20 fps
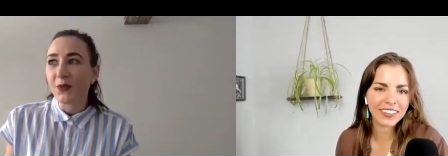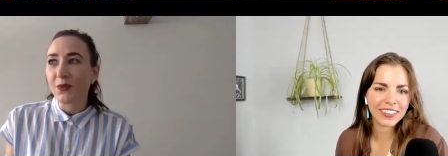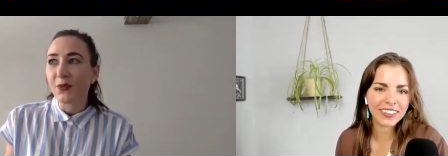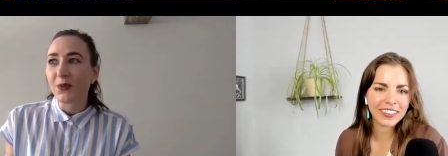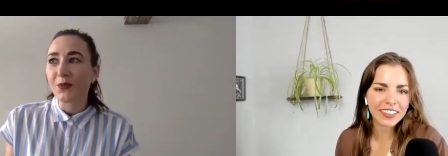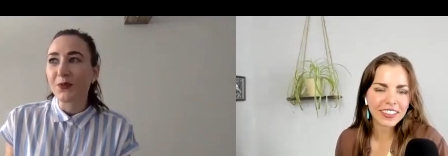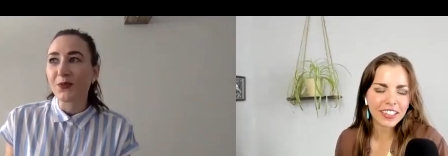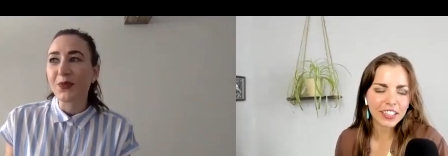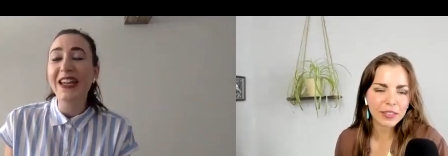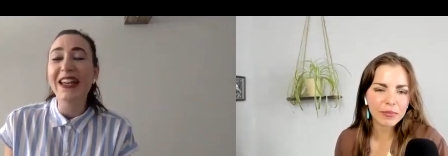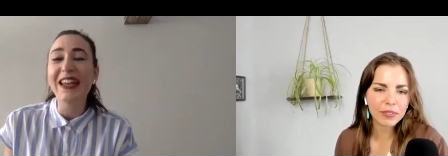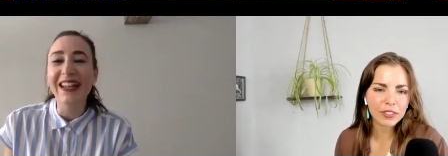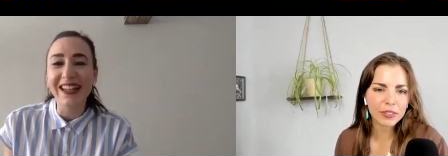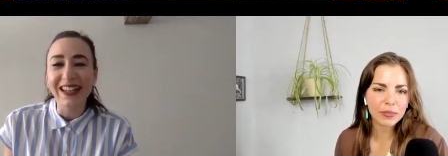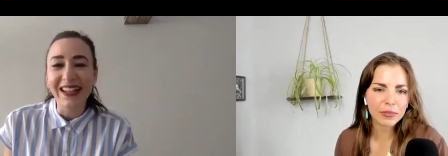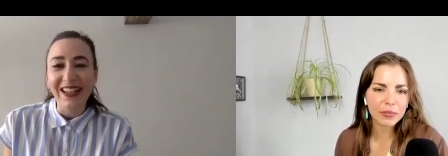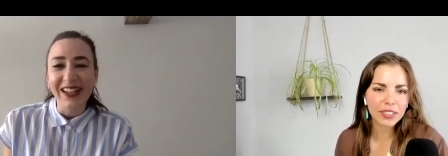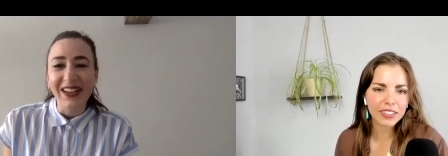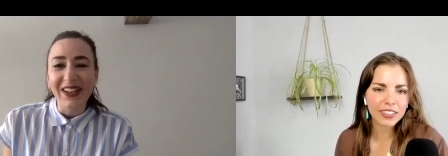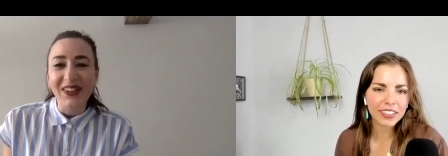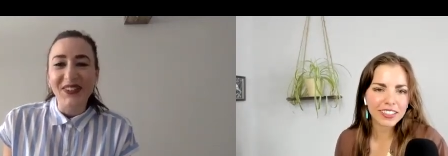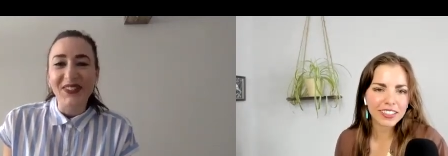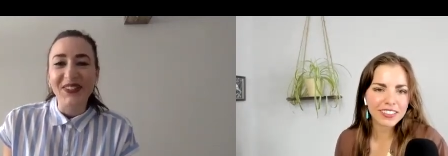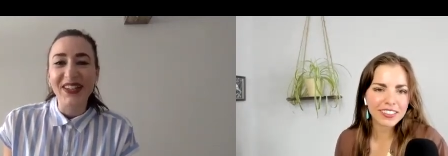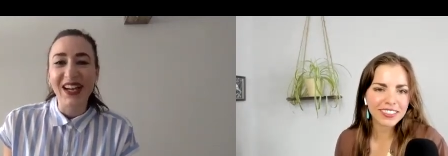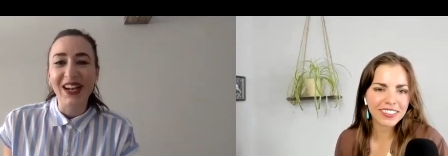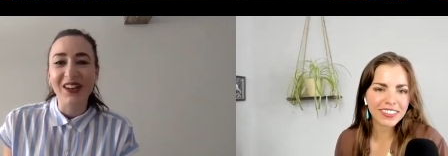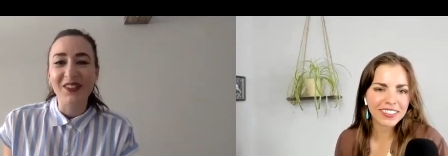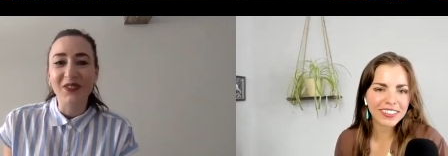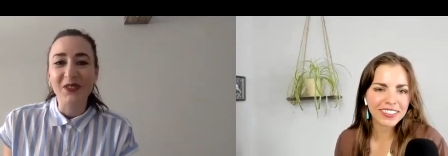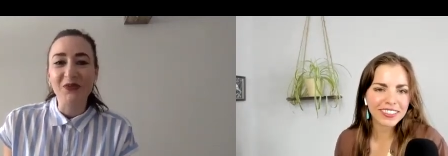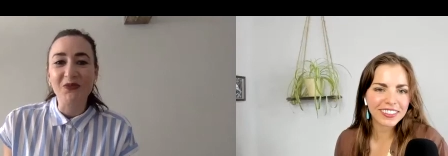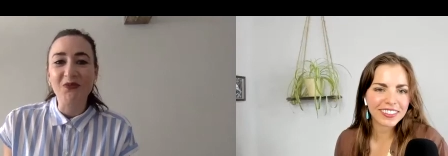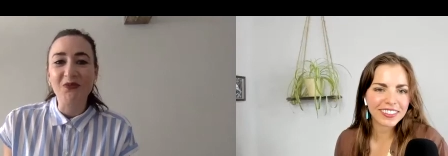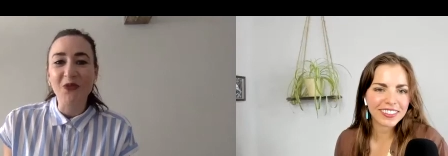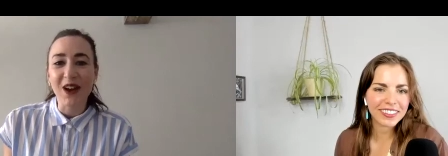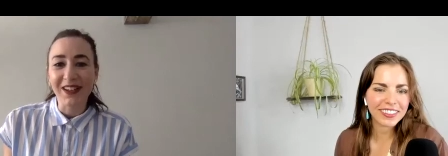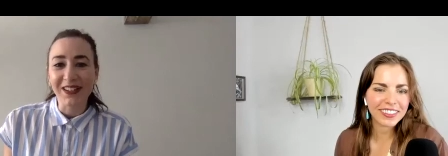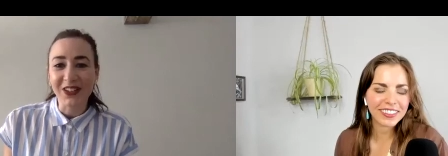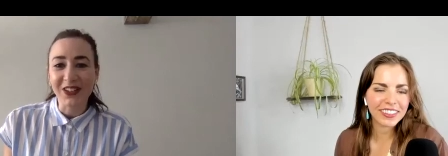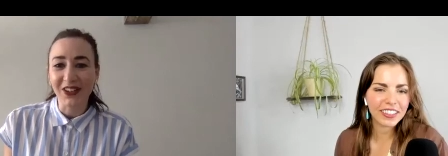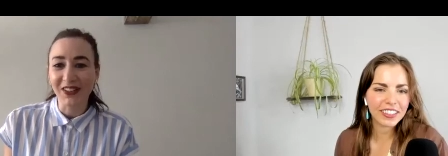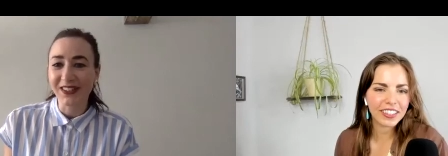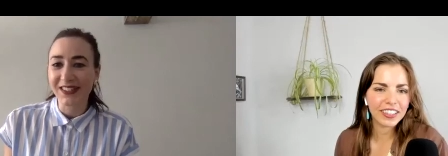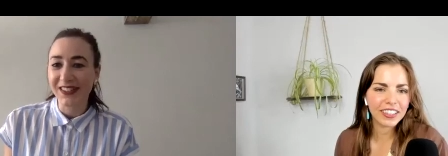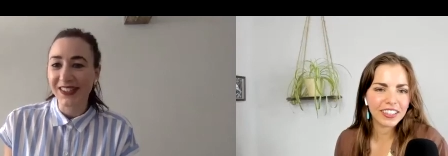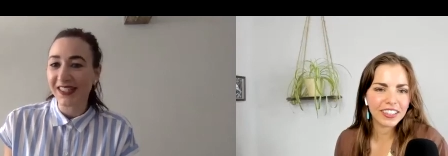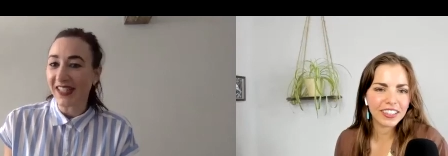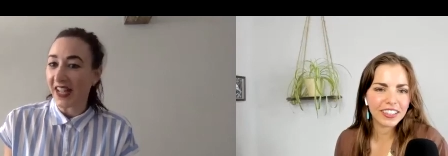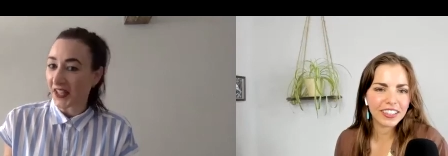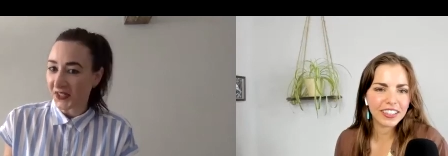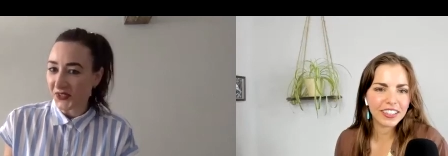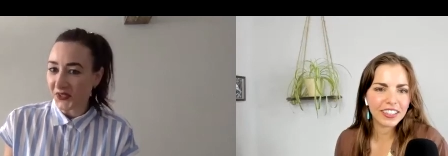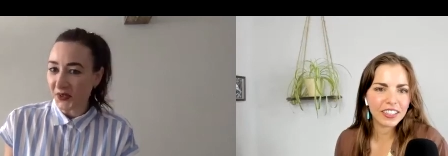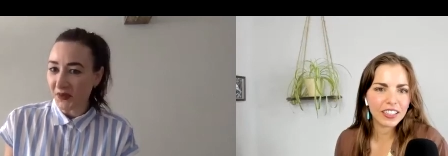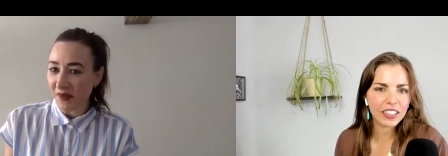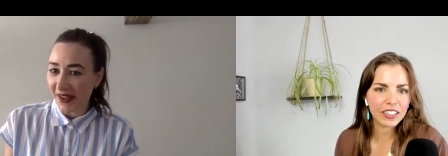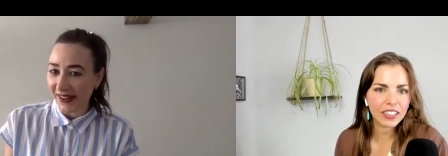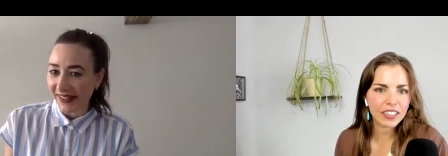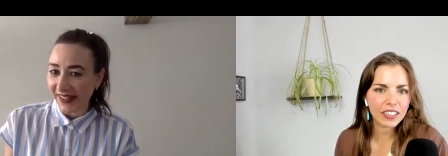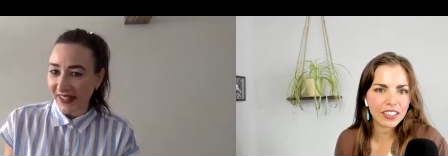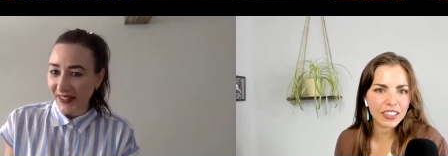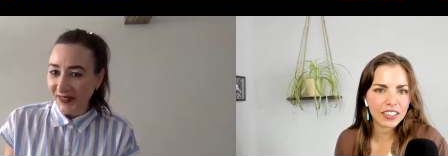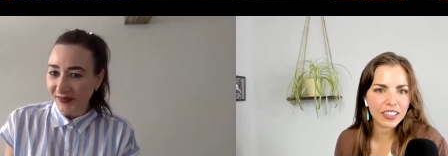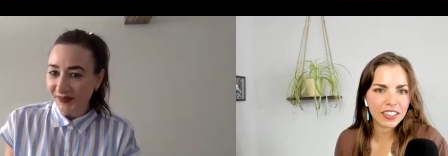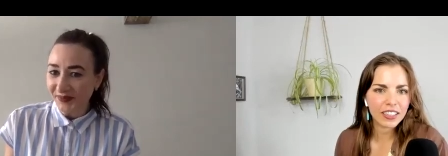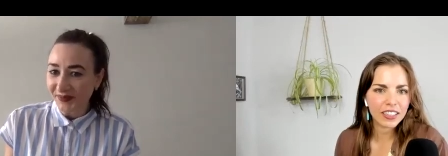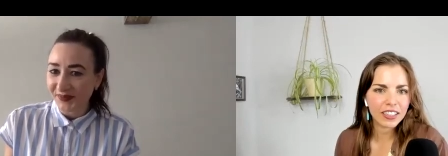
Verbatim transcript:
Speaker 1: We have one called Sex for Money